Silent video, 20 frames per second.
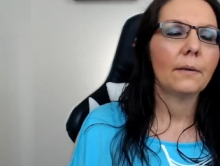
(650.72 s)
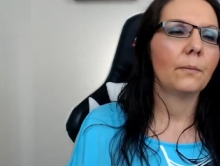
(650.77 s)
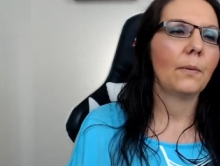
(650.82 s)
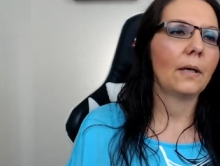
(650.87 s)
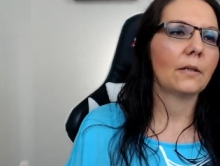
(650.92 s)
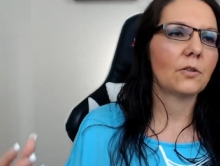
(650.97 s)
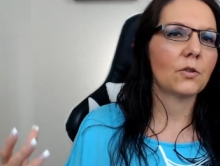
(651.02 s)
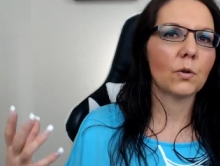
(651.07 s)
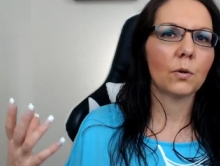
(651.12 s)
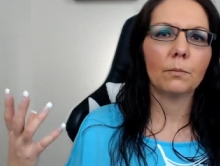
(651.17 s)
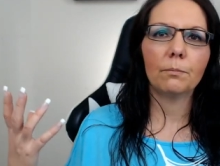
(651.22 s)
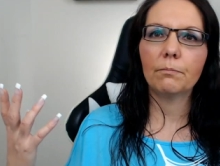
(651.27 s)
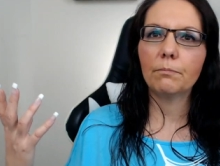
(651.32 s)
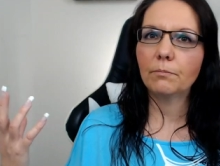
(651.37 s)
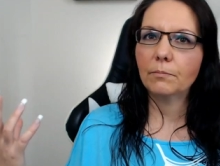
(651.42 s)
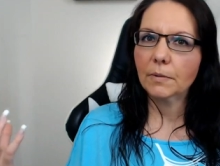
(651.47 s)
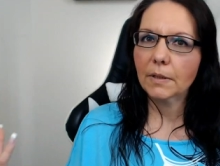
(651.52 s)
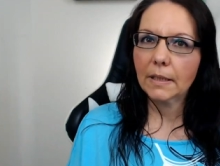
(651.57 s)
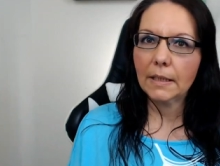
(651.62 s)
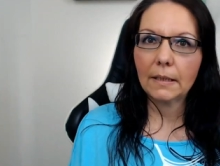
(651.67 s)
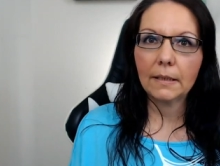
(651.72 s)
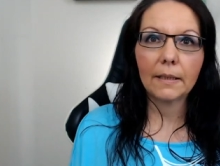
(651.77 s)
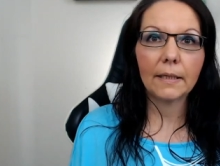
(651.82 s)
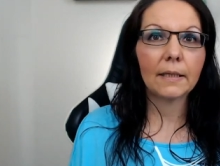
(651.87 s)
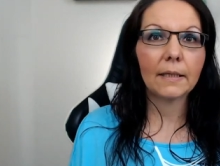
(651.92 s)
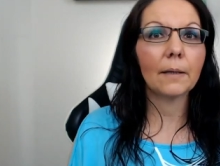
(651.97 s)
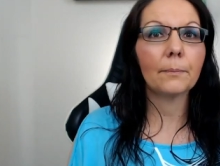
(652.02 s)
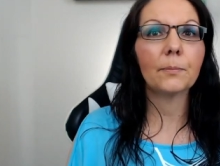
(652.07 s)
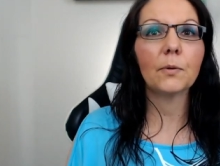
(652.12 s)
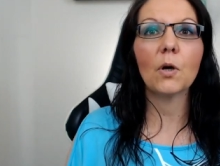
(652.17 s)
So clean
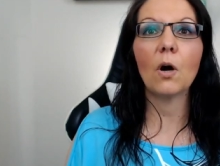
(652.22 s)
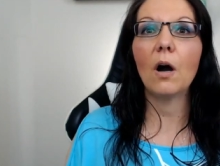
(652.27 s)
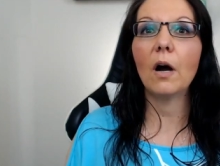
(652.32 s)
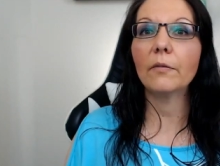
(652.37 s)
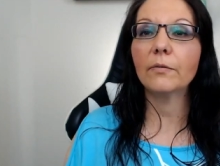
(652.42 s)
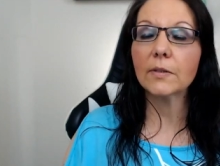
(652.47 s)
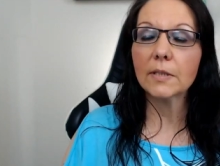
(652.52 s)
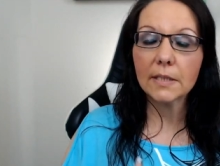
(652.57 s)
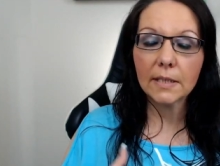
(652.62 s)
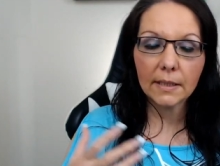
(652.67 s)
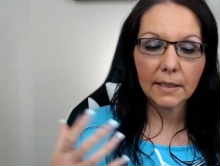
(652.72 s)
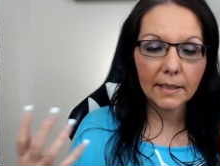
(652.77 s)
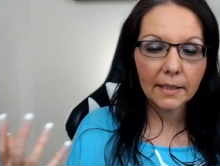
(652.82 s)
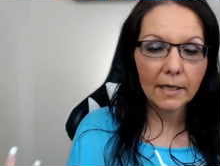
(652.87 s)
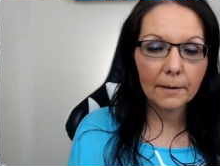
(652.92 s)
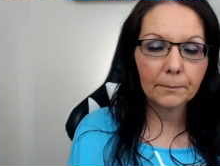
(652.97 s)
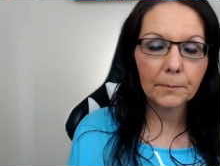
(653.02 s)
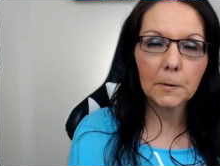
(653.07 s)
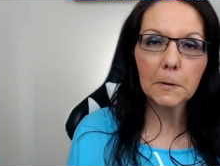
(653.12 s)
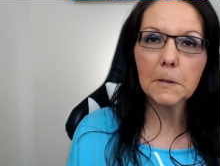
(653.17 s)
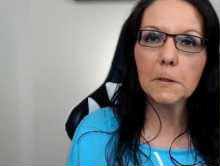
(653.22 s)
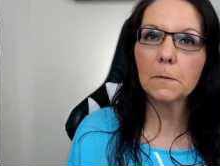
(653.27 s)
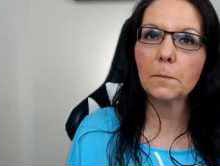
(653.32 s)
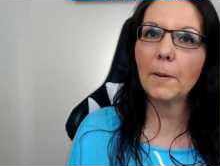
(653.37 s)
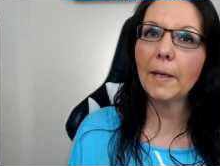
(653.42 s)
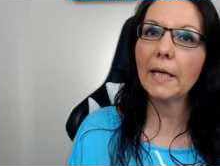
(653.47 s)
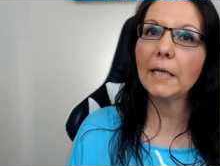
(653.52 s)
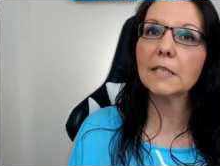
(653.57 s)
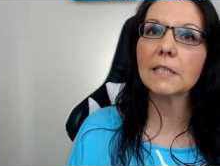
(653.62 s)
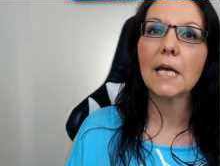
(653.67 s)
up your office, clean up your
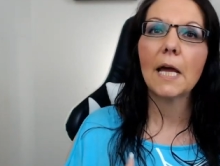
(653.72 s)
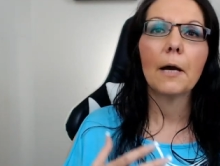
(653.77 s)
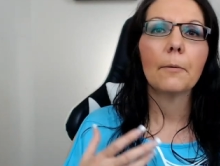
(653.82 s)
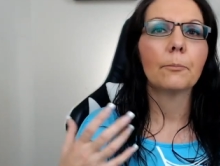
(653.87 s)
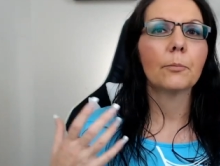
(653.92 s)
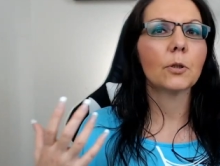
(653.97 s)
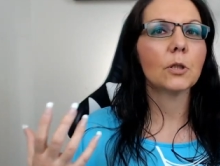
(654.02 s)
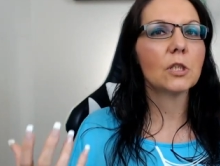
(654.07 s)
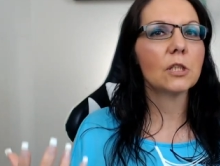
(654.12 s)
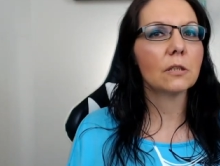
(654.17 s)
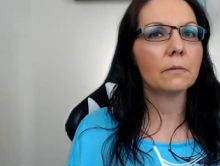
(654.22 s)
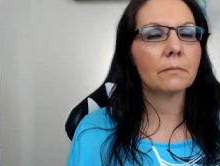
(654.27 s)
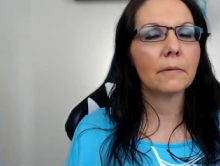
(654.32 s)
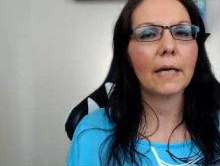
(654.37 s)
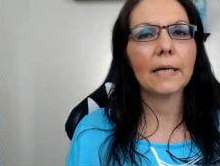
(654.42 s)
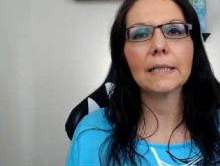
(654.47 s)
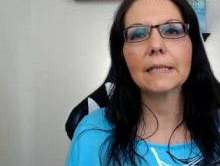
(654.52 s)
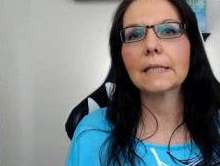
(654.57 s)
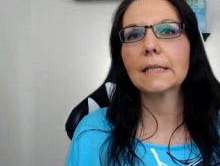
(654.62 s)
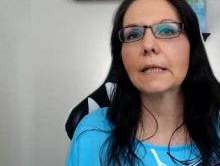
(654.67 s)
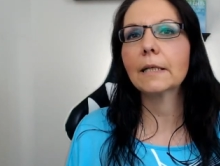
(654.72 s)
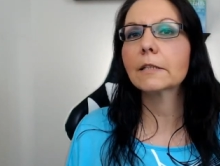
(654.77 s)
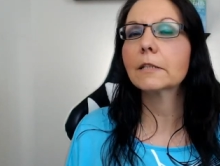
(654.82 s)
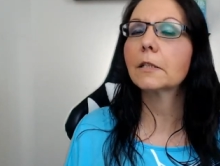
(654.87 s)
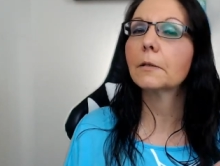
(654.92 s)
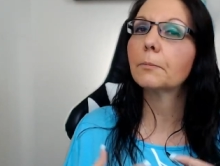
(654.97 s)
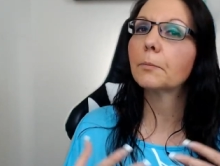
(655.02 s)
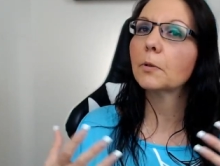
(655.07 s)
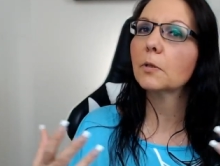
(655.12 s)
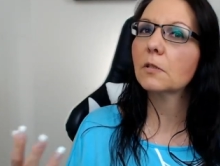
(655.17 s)
space, put some nice things there,
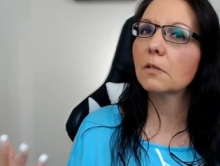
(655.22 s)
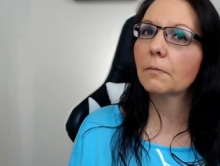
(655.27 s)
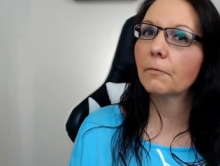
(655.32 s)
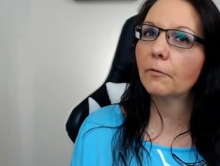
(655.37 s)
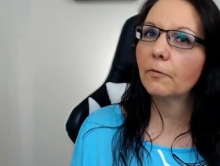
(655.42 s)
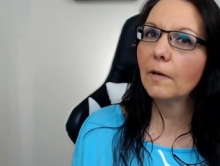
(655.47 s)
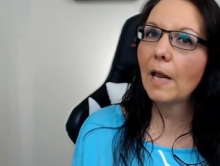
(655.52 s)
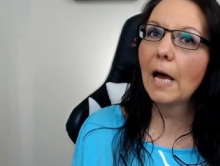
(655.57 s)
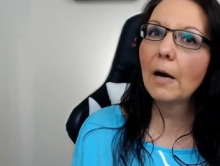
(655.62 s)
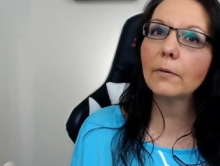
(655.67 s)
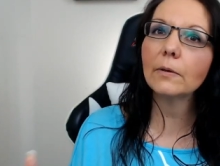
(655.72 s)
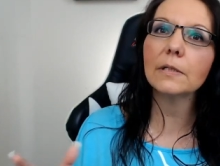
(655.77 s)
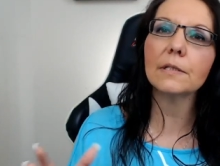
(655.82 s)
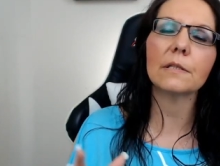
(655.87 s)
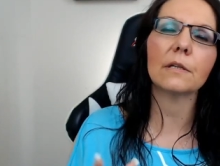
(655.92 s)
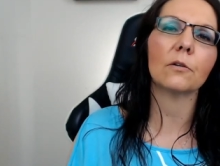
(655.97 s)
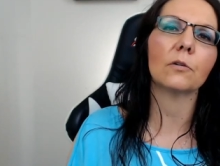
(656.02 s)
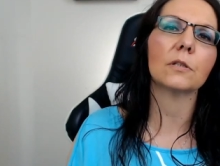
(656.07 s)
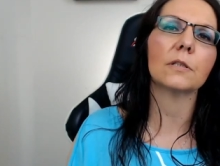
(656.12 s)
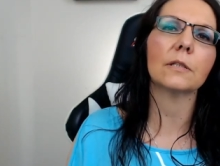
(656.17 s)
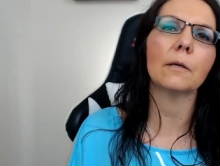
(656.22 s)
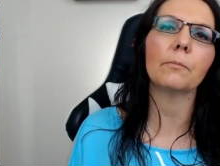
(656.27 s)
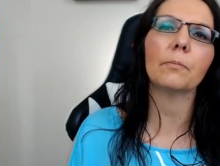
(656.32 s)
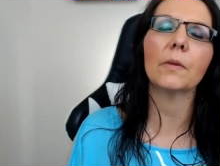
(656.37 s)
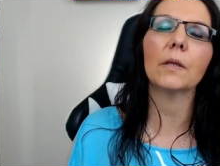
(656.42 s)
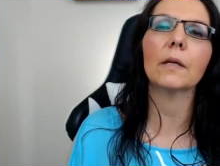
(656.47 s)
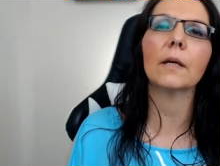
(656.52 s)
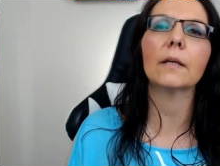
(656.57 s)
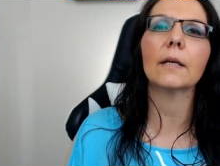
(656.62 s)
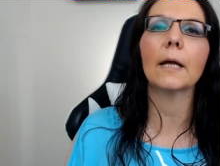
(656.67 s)
put some flowers there or something
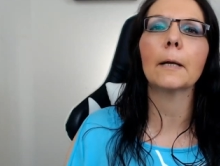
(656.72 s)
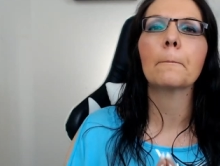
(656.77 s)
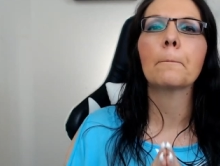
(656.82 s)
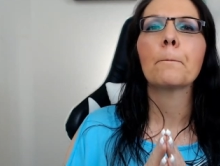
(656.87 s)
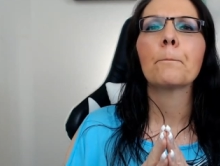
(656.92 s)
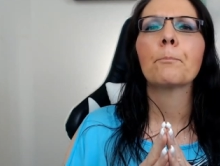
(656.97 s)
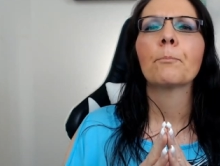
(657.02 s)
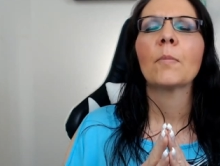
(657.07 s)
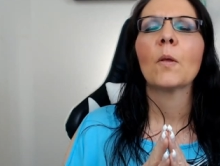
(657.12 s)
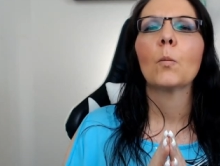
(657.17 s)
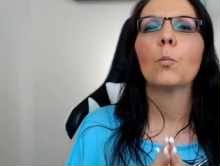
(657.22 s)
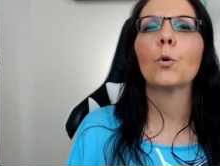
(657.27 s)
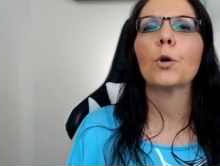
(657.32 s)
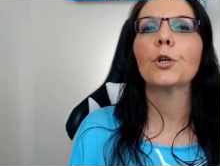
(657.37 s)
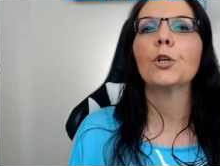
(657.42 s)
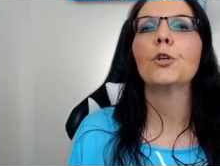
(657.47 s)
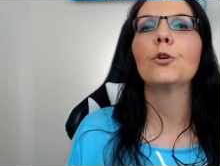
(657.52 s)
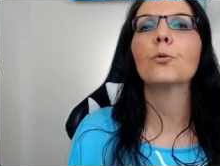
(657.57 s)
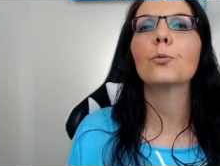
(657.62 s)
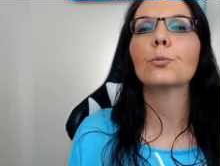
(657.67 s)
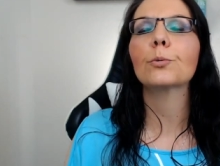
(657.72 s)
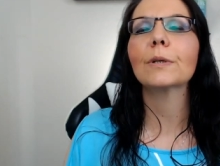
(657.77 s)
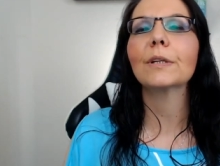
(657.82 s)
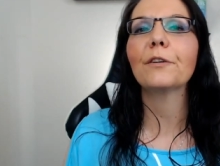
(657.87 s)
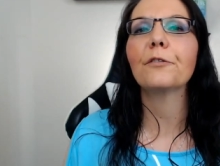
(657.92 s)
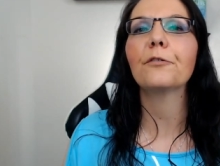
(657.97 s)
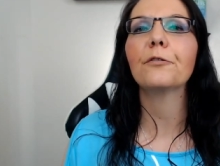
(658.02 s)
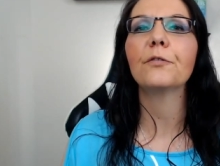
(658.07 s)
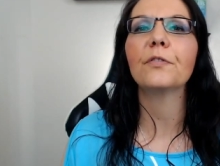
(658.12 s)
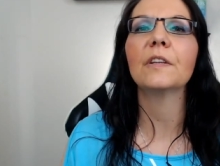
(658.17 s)
like that where you really
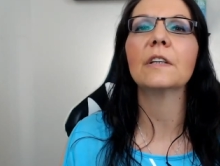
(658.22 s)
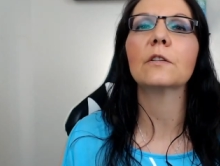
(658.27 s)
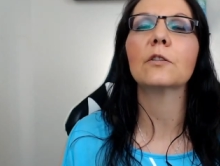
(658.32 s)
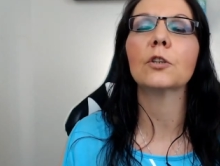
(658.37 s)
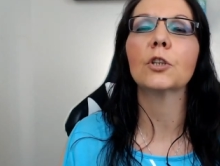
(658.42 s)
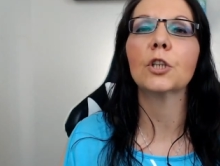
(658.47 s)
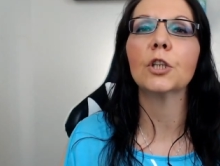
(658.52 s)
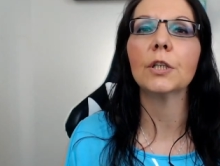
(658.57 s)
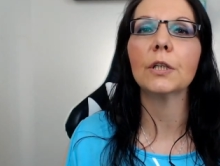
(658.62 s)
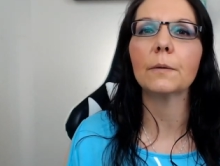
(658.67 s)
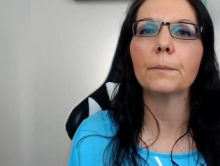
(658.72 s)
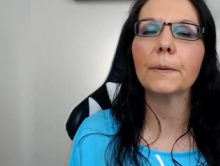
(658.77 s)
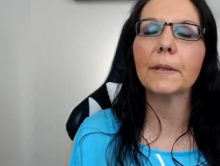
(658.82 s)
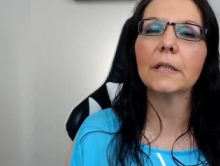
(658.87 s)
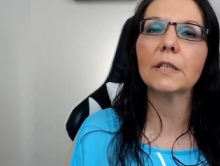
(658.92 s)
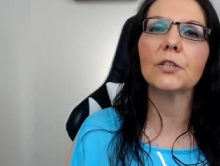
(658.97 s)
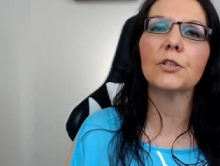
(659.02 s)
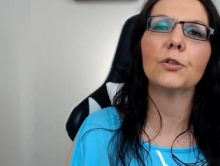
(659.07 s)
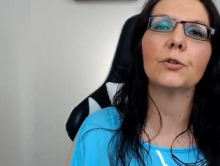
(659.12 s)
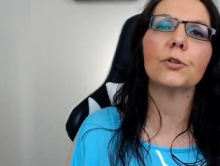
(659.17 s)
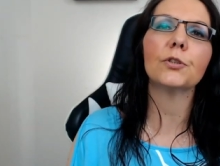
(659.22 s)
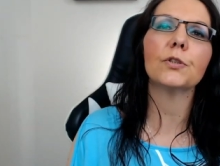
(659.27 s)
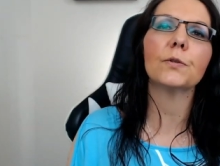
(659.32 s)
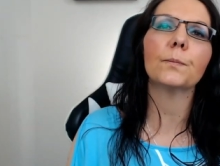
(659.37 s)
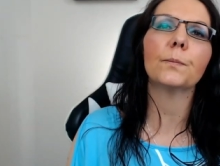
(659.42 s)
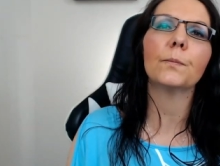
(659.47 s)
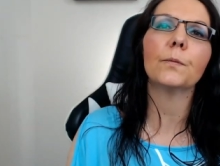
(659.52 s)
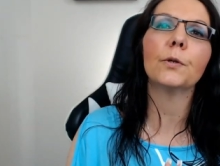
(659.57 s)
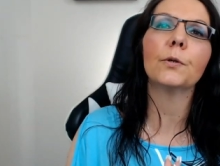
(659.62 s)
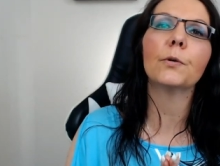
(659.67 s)
feel good because you
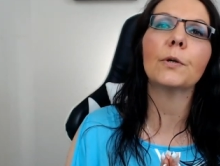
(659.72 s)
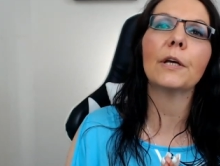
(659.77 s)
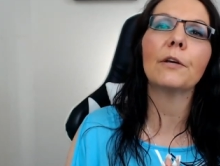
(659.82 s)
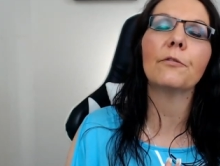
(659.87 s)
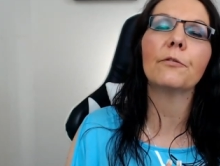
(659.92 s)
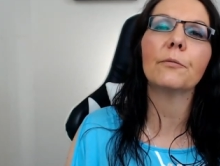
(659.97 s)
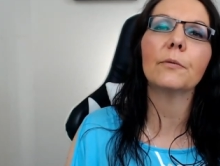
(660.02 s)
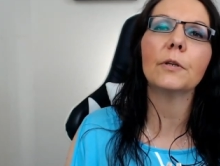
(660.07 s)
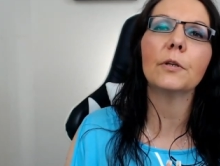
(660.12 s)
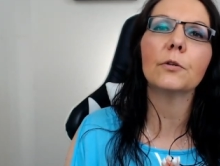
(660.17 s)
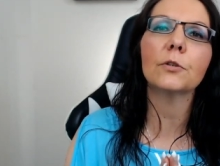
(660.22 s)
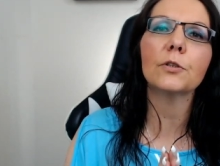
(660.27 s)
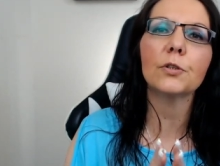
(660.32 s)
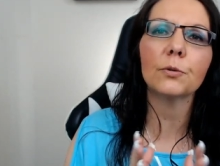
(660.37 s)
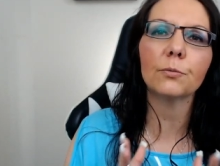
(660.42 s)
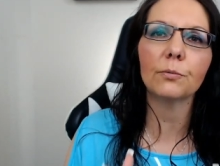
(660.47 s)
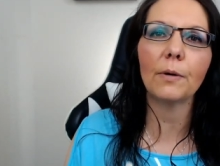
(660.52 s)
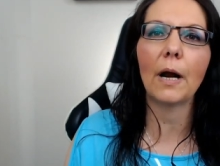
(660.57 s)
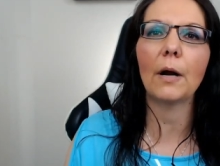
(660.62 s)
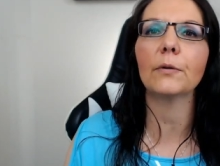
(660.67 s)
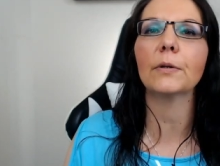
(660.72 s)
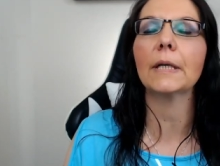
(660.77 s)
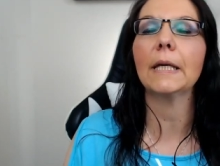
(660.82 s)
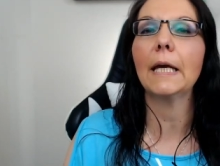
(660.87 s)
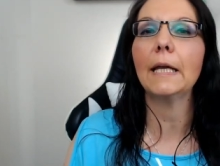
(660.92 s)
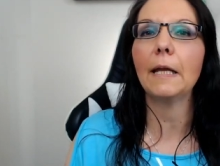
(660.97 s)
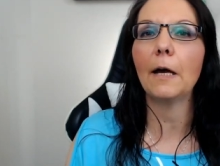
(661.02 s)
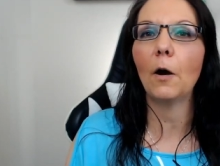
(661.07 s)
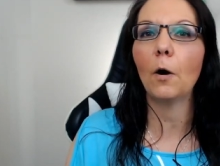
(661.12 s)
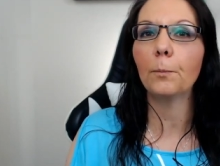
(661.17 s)
you can your surrounding can
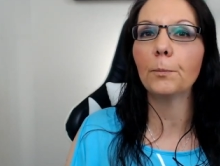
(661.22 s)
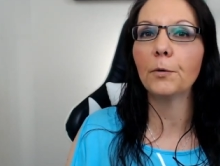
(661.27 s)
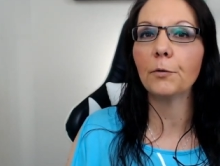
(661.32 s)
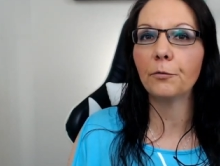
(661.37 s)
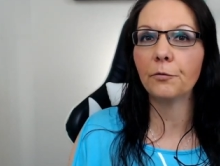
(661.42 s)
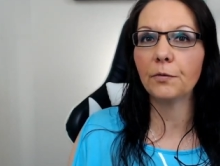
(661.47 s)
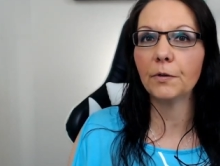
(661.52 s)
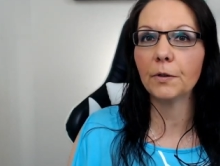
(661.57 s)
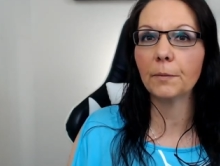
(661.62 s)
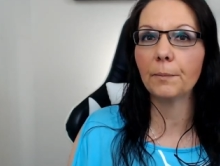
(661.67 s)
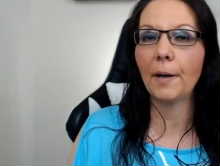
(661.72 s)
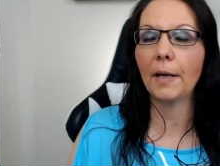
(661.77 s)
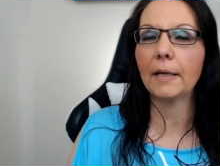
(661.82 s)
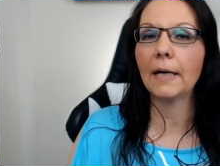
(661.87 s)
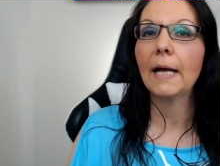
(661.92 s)
help you feel better.